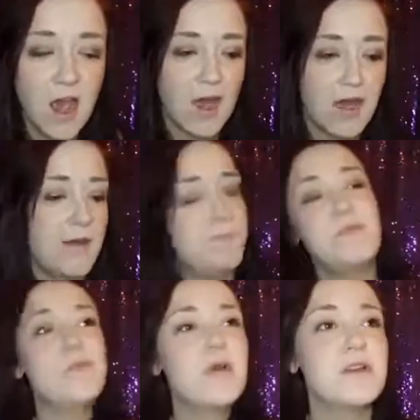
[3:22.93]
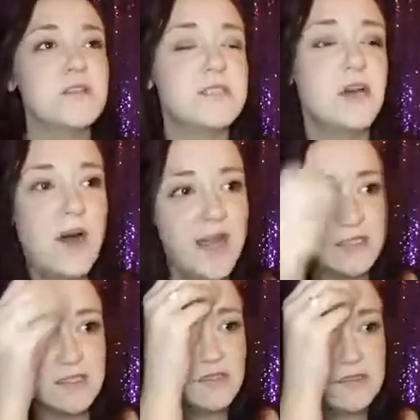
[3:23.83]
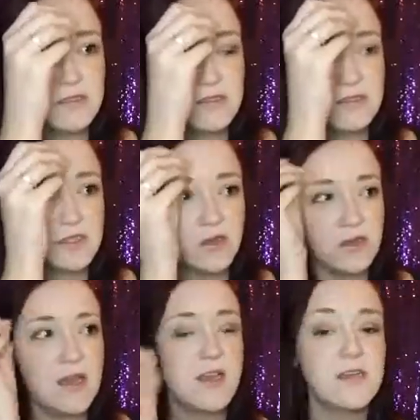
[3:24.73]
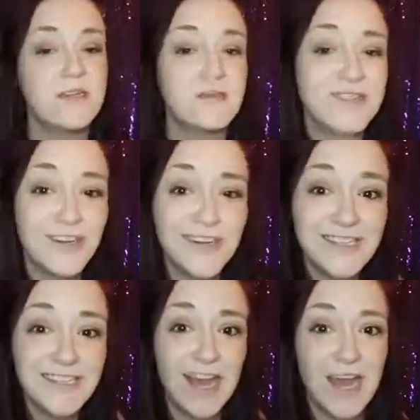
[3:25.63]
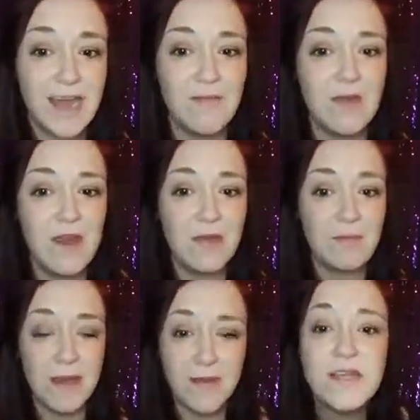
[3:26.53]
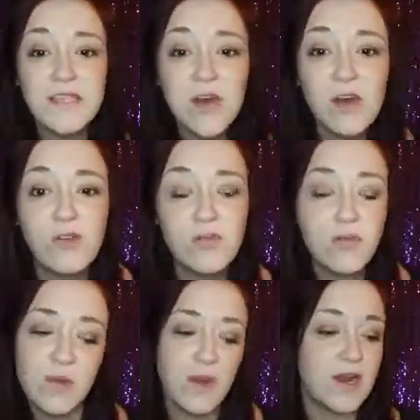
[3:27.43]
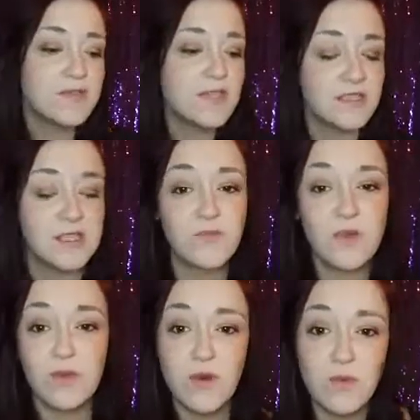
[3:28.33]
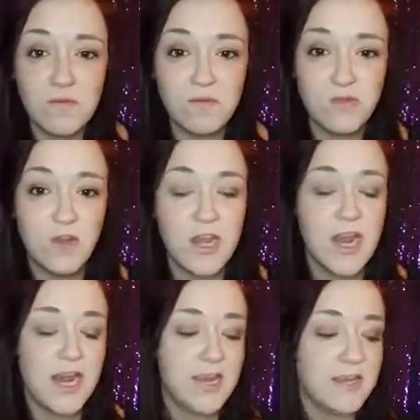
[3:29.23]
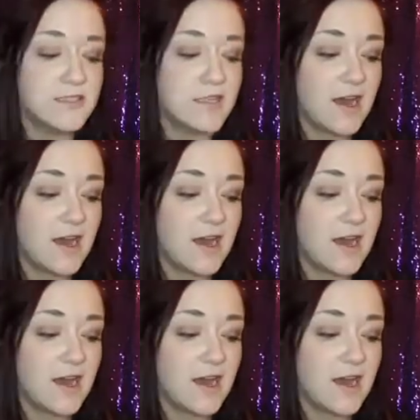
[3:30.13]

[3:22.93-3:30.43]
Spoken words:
So I took some serious time by myself when Brandon was asleep and I went away from Troy, and